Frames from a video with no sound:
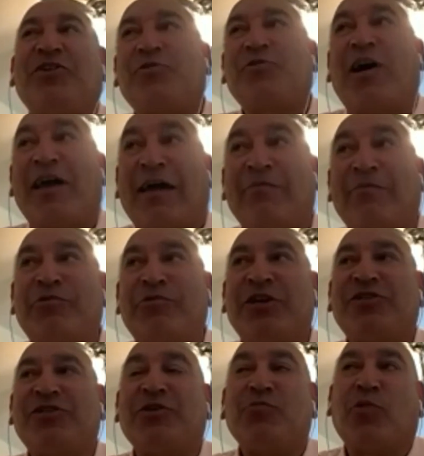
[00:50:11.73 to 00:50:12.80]
I am rich
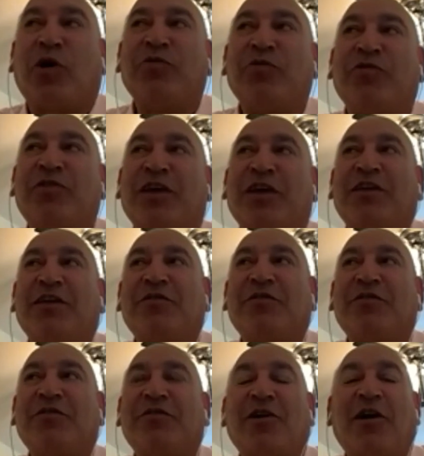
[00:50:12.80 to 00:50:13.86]
in one thing,
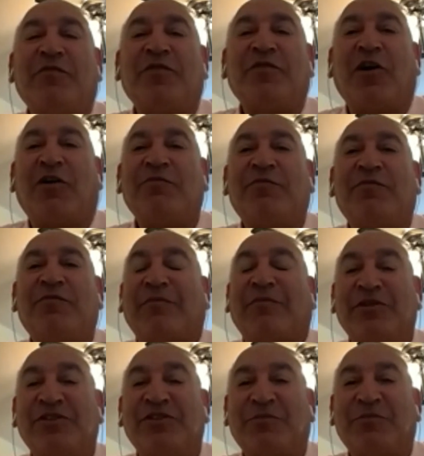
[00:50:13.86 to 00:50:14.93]
that I've got family
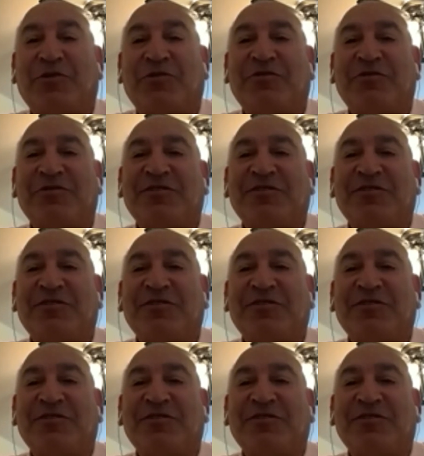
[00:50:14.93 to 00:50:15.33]
support.